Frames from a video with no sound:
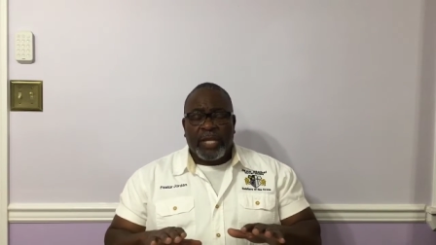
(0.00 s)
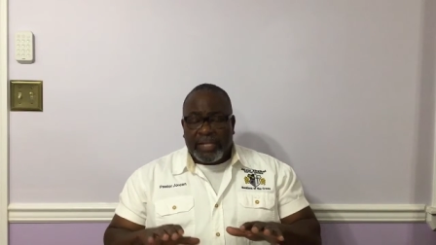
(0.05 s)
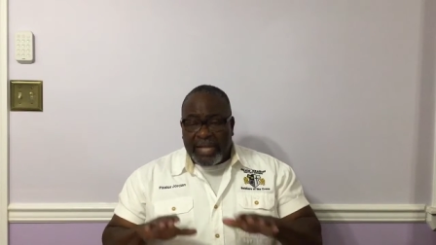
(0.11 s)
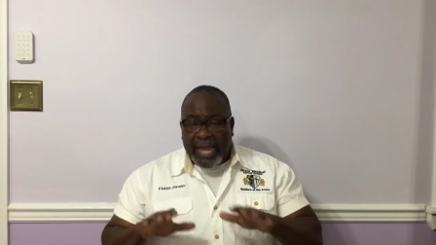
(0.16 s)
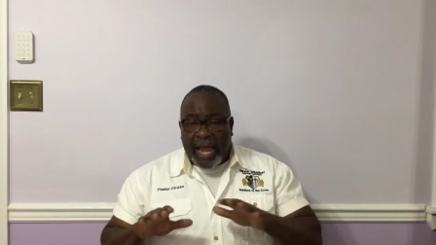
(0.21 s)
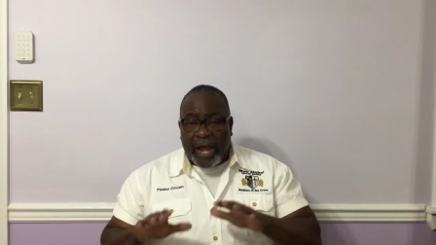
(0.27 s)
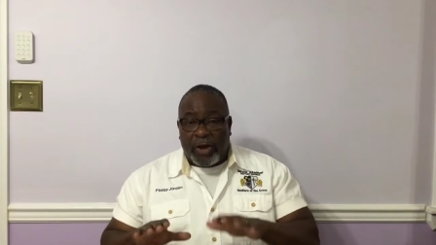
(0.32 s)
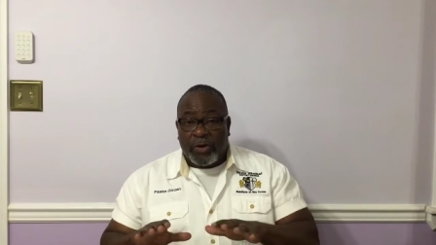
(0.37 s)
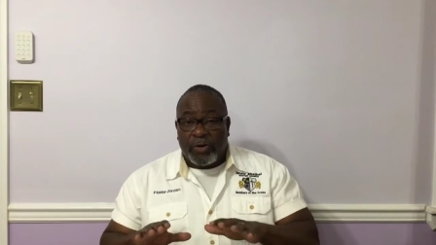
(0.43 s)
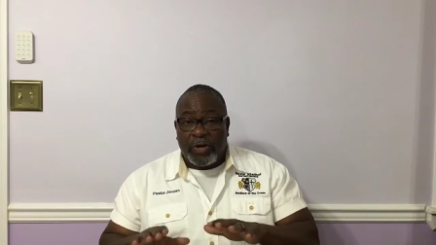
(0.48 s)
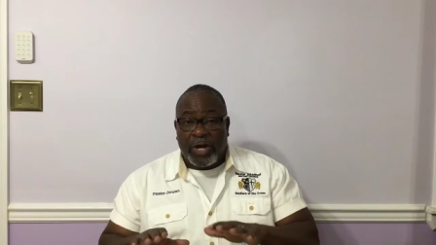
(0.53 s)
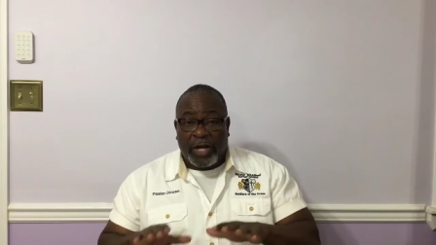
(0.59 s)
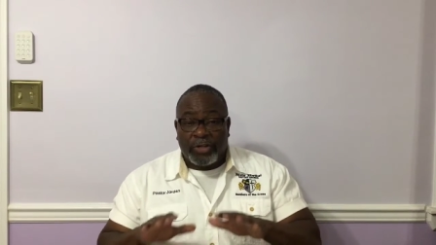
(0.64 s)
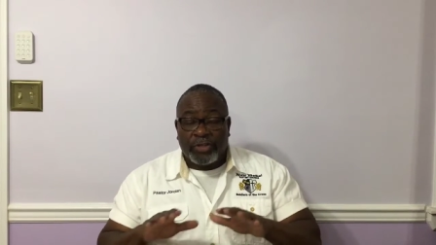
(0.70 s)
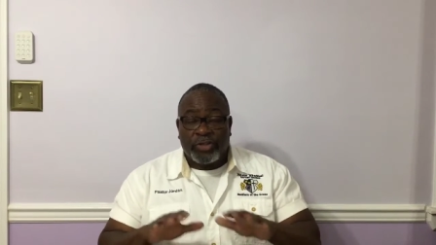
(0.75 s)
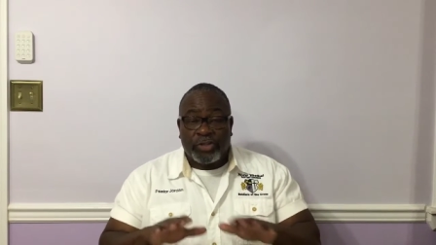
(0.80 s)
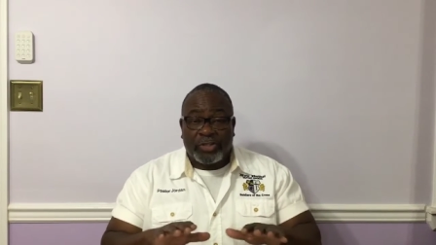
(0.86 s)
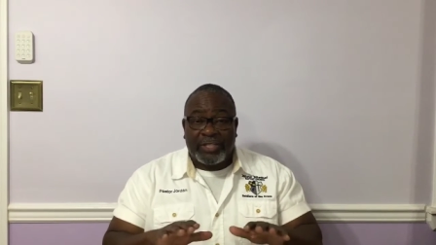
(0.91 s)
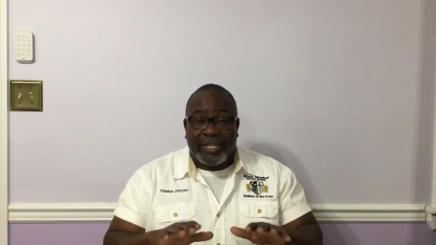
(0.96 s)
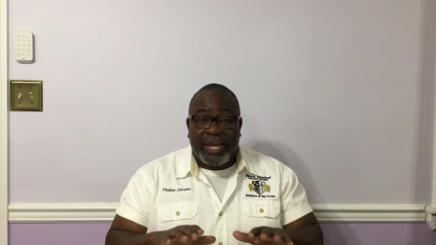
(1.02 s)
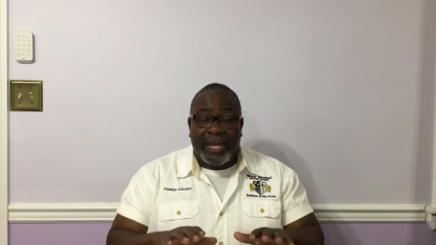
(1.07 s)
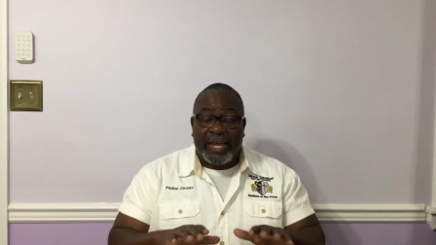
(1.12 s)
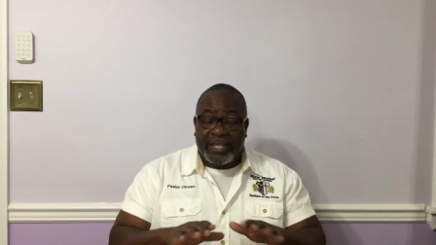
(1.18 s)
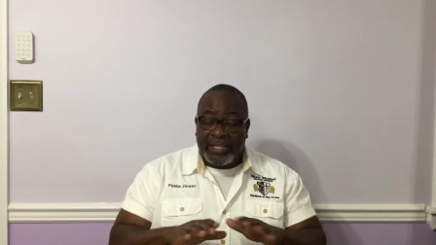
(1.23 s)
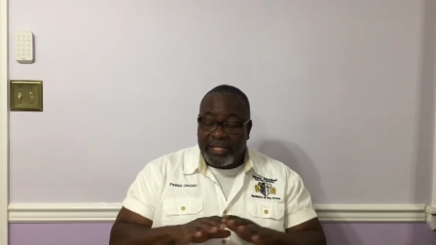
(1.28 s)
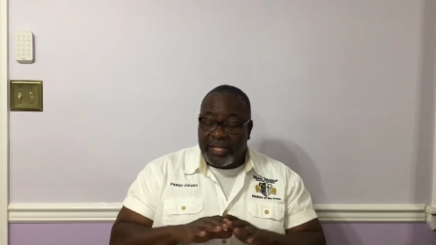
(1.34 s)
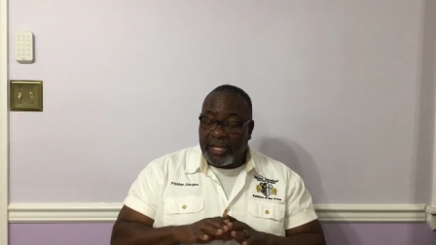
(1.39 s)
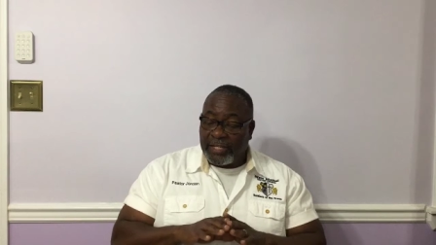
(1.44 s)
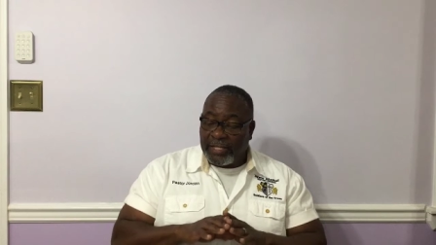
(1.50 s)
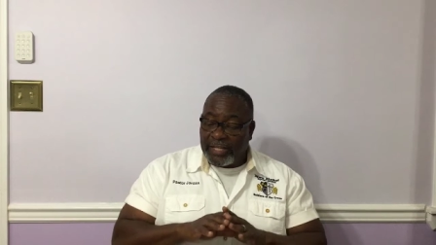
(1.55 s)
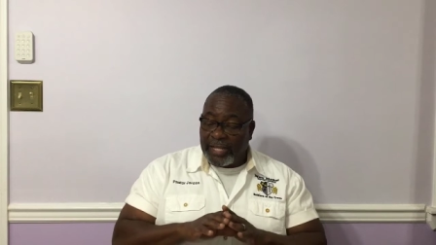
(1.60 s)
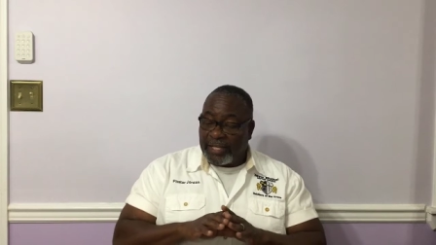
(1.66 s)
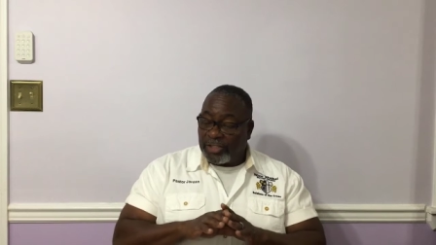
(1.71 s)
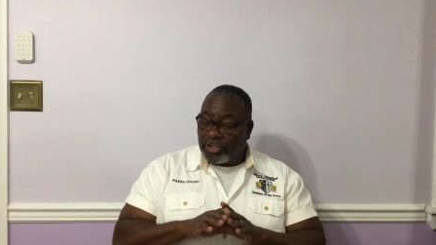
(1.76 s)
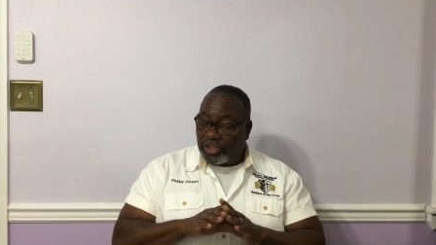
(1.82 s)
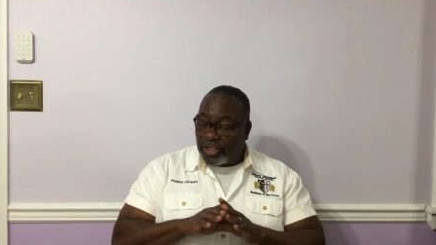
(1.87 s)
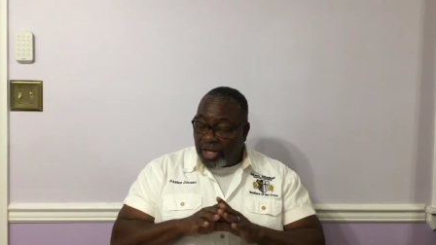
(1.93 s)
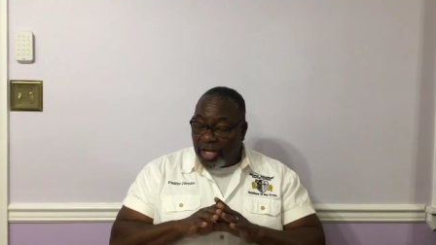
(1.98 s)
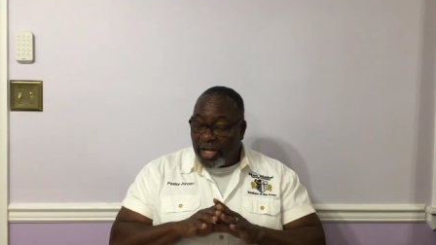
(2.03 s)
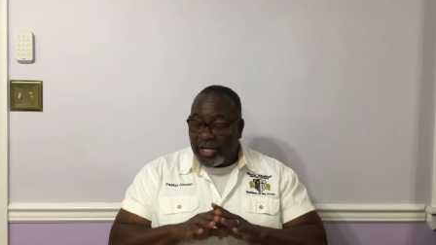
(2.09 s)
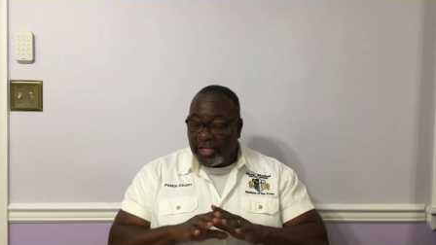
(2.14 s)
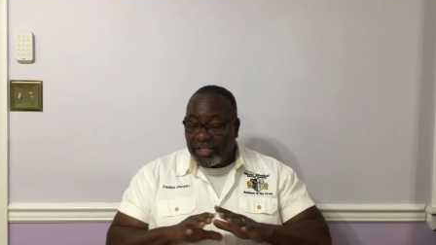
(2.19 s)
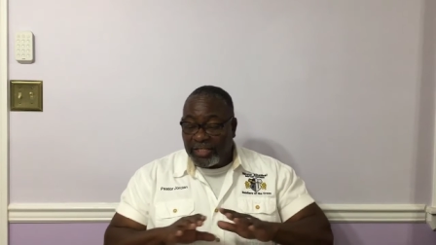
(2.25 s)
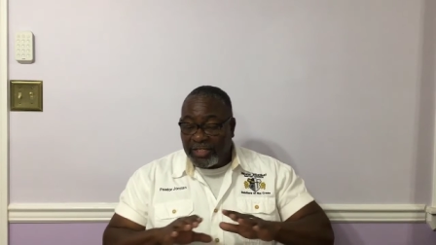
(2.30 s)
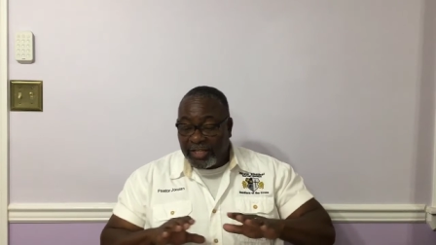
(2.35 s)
Now, understand that that John